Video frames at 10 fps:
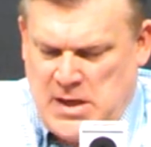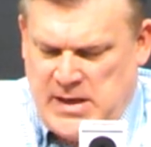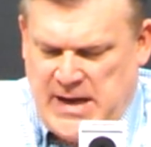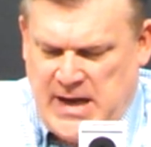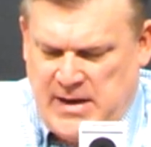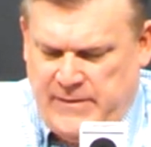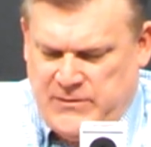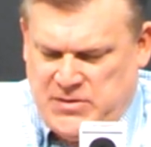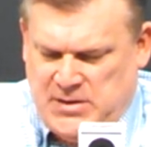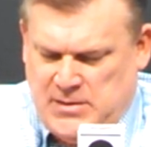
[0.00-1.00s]
I can't
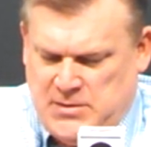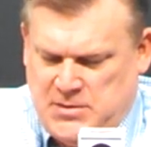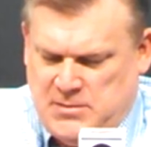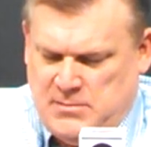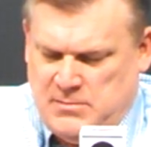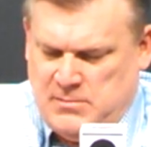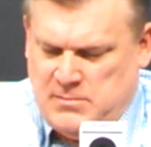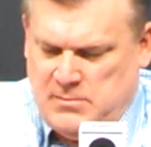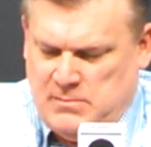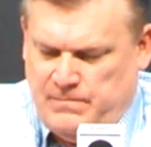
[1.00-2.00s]
even see this.
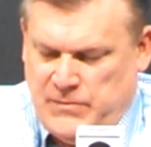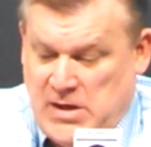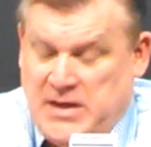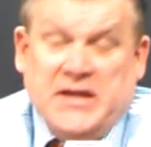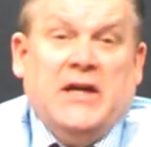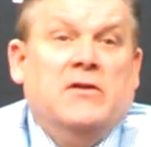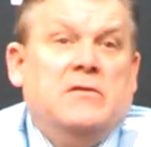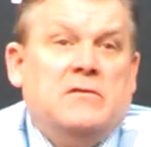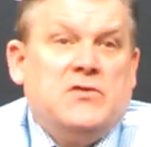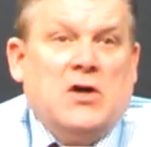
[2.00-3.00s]
No, he
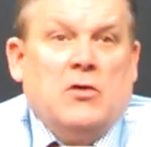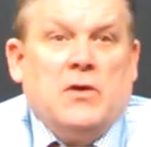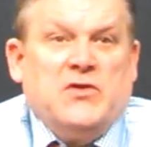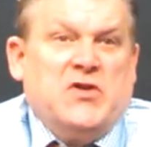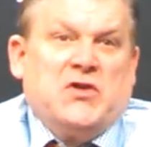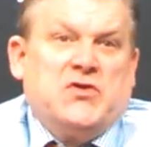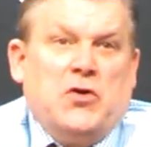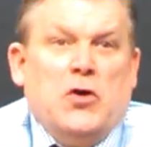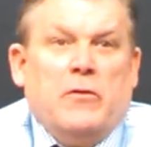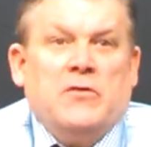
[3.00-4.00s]
didn't. So, and six
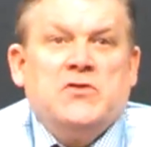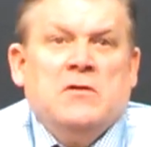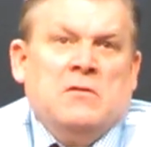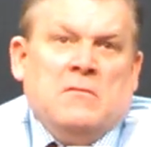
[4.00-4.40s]
turnovers.